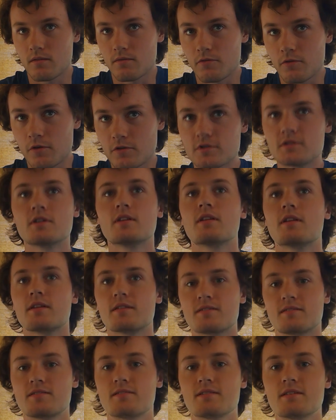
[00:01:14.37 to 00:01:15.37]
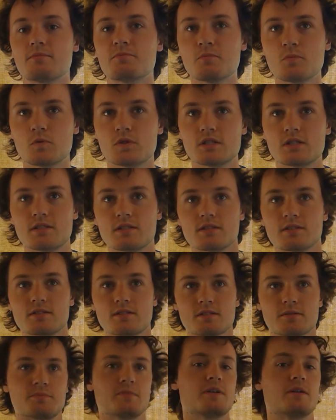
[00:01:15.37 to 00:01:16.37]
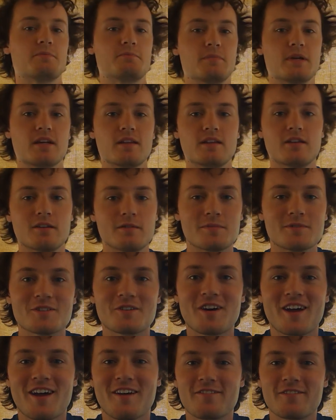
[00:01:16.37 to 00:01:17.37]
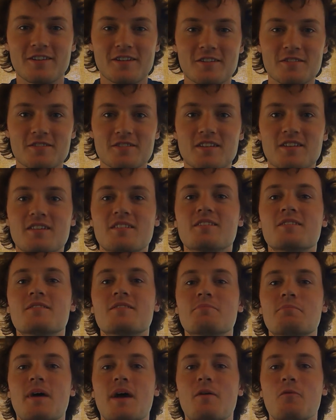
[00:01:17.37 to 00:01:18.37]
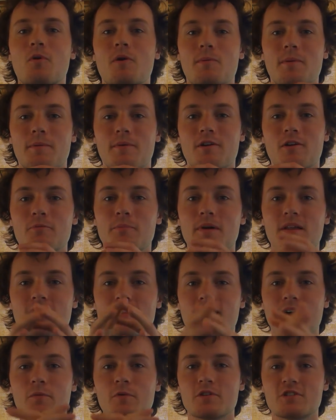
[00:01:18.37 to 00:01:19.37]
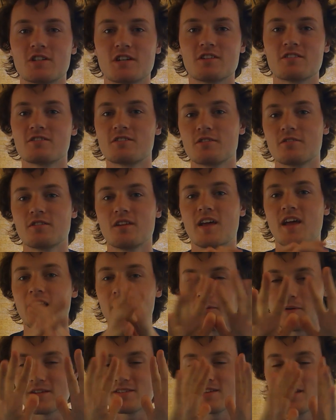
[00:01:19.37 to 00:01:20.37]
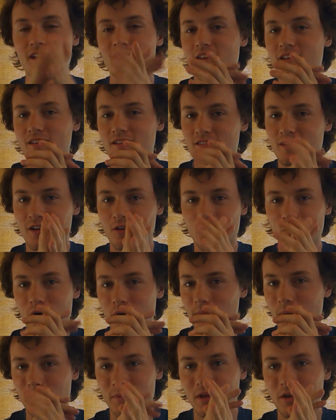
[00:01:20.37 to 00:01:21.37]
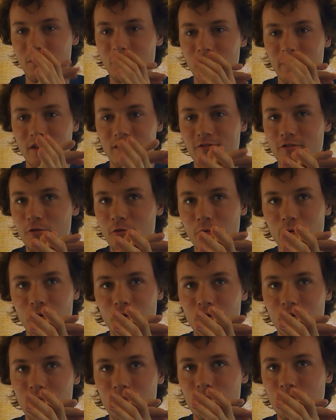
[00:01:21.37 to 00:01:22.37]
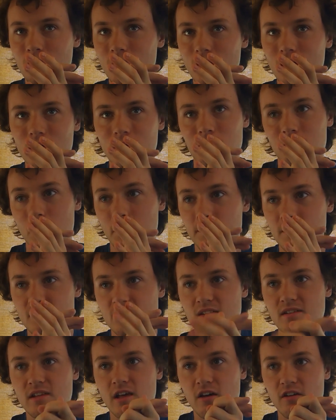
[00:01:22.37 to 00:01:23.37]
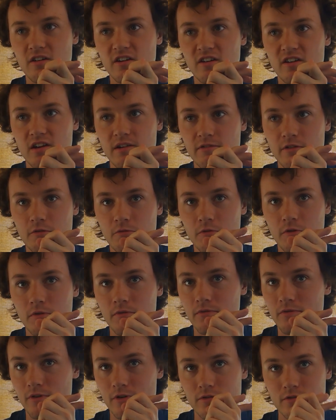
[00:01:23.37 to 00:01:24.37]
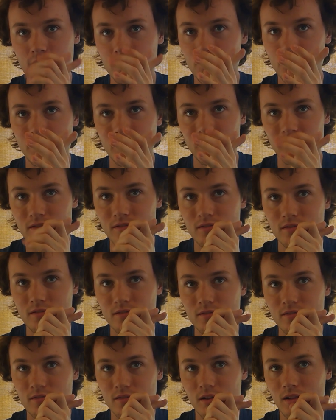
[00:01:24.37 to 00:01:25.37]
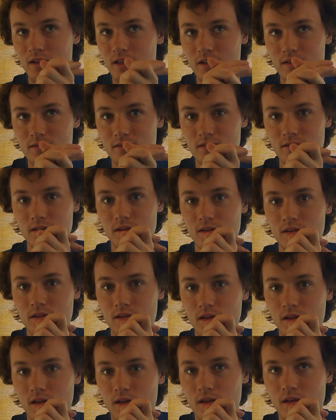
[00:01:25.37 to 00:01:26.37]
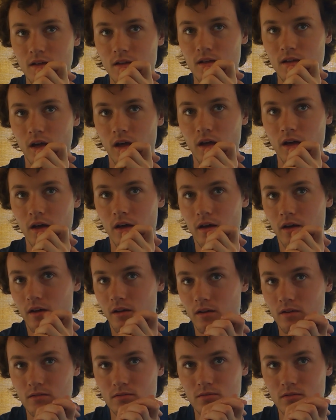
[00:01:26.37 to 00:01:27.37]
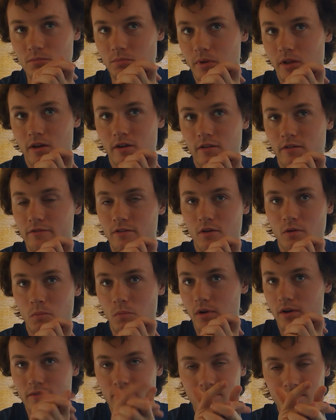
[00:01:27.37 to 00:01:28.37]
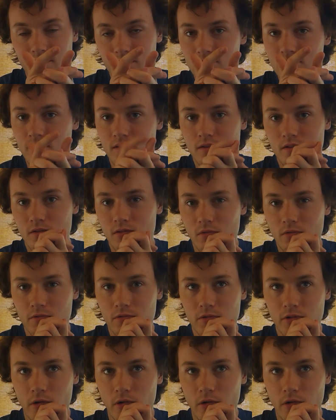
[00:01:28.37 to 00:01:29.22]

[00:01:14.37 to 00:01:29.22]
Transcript: Fortunately, someone took my big cube, so I have to use a bad warm-up cube, but that will change soon. Anyways, take a warm-up cube, leave the room, maybe sit down in a different room for 2 minutes at least, or play on your phone, whatever it is you do